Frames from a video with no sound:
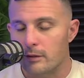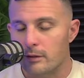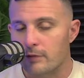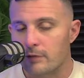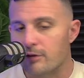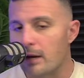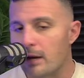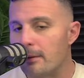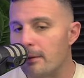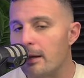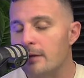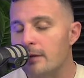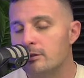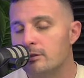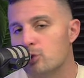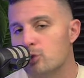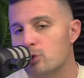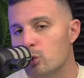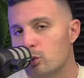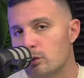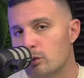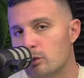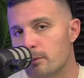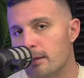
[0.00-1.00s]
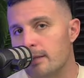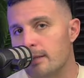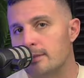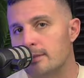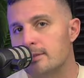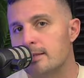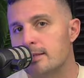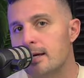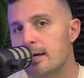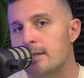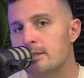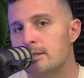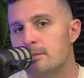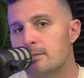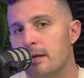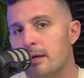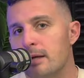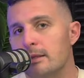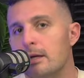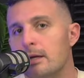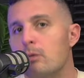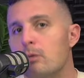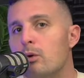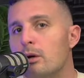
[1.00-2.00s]
come out and talked about a stance
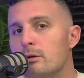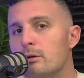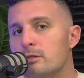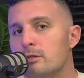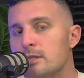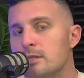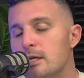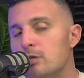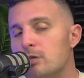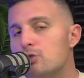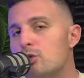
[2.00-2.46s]
about they want to see